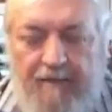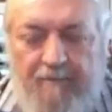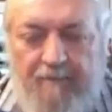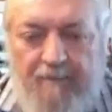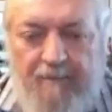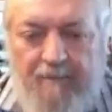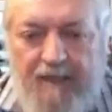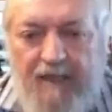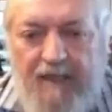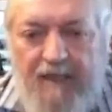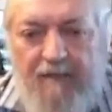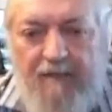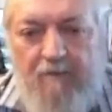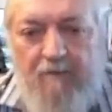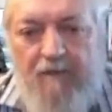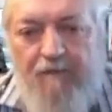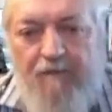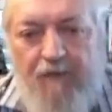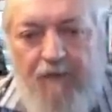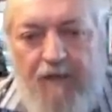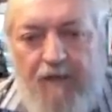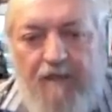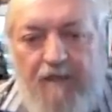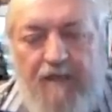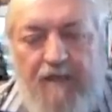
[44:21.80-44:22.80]
But then we
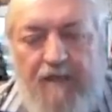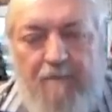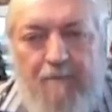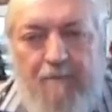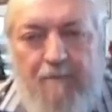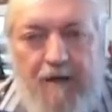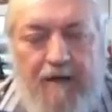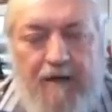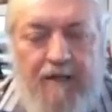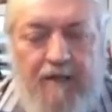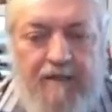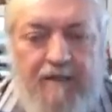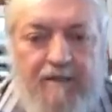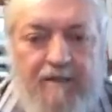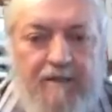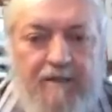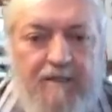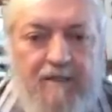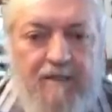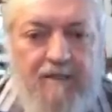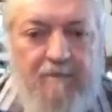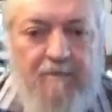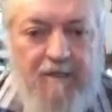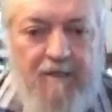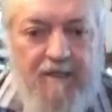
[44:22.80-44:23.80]
followed the American
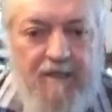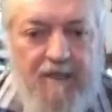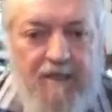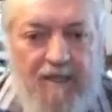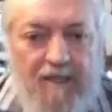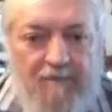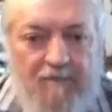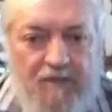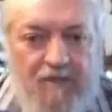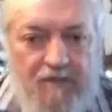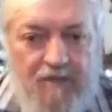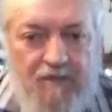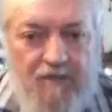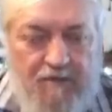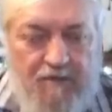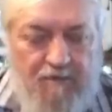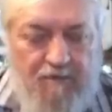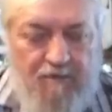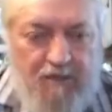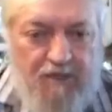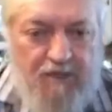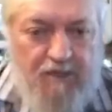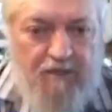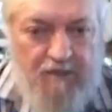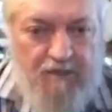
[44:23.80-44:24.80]
system at times too,
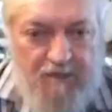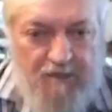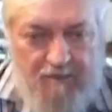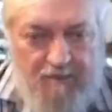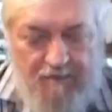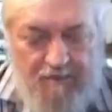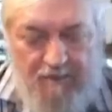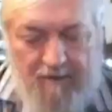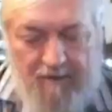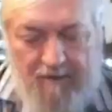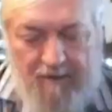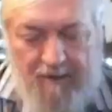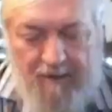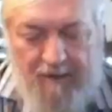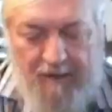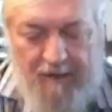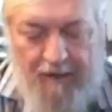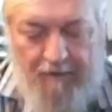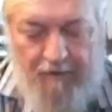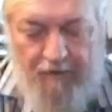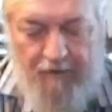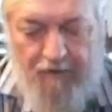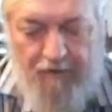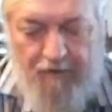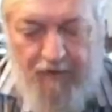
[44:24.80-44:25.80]
which I don't
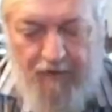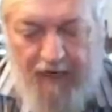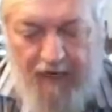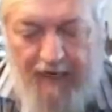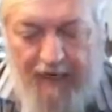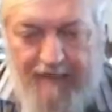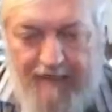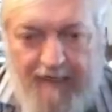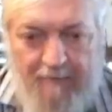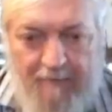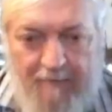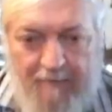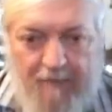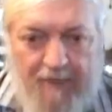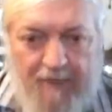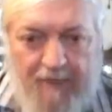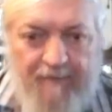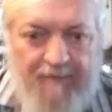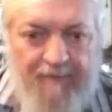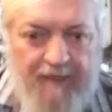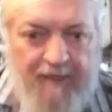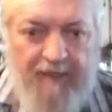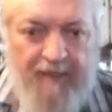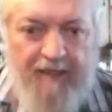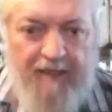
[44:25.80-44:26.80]
know if you realize that, but
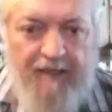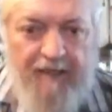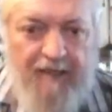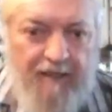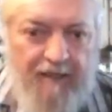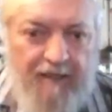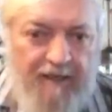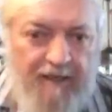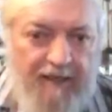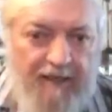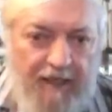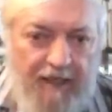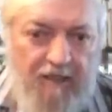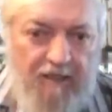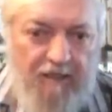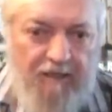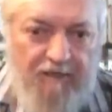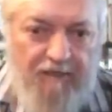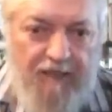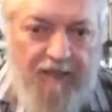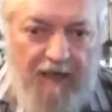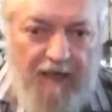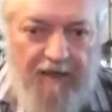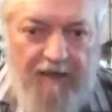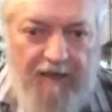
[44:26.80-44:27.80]
on an
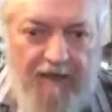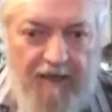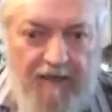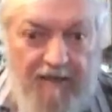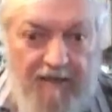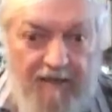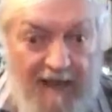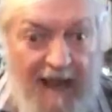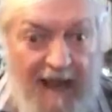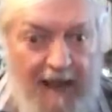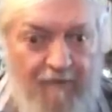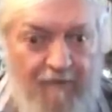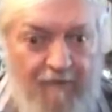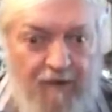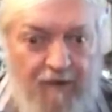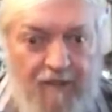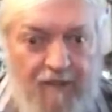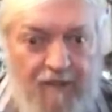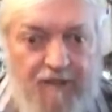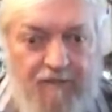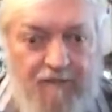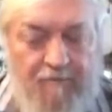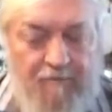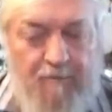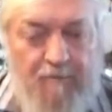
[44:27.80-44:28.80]
aircraft carrier, they have
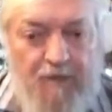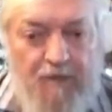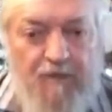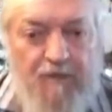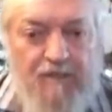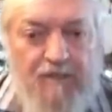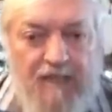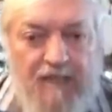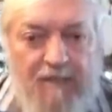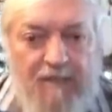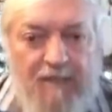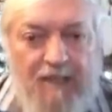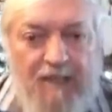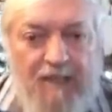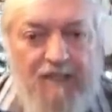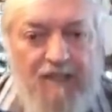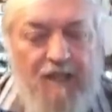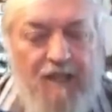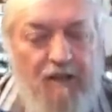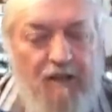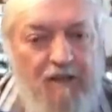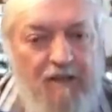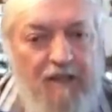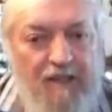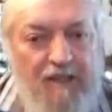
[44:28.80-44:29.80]
lots of booze there, but it's
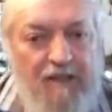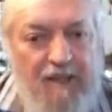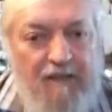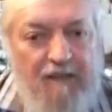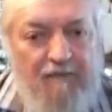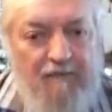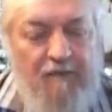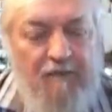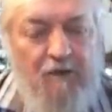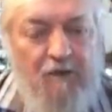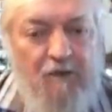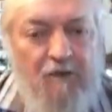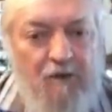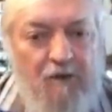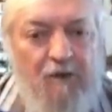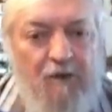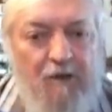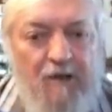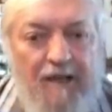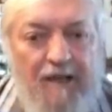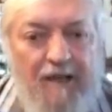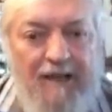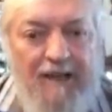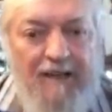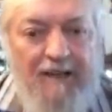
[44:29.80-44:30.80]
only there for
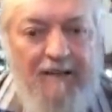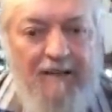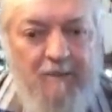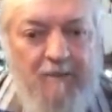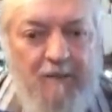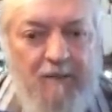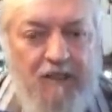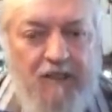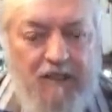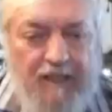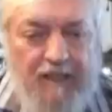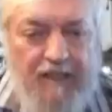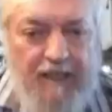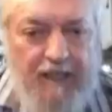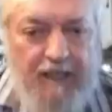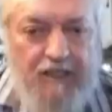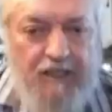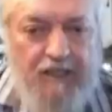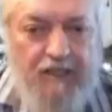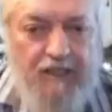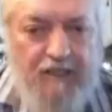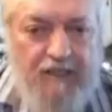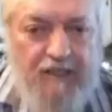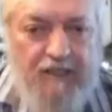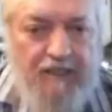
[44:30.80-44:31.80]
special
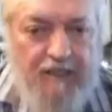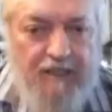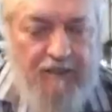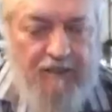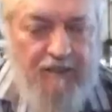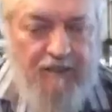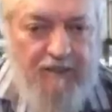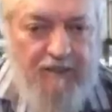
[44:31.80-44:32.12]
occasions, etc.